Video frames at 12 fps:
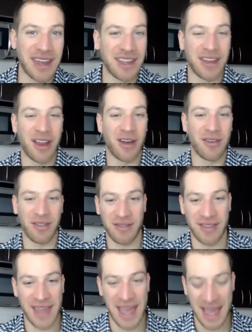You know,
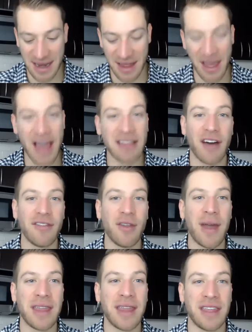that I love the
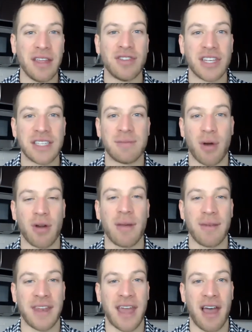way that you just broke
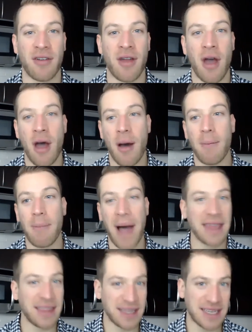it down
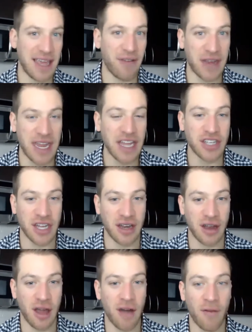by the
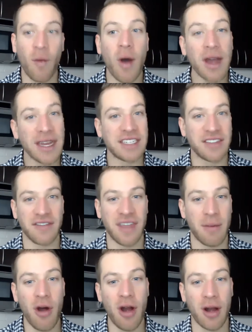definition of what each of
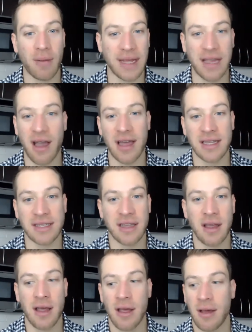them are, because
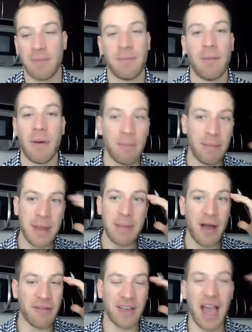
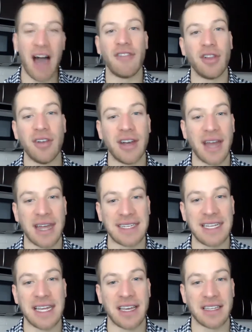people have convoluted
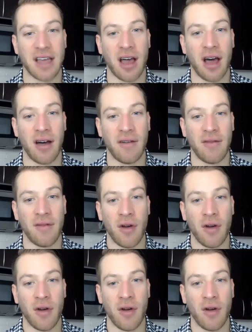ideas of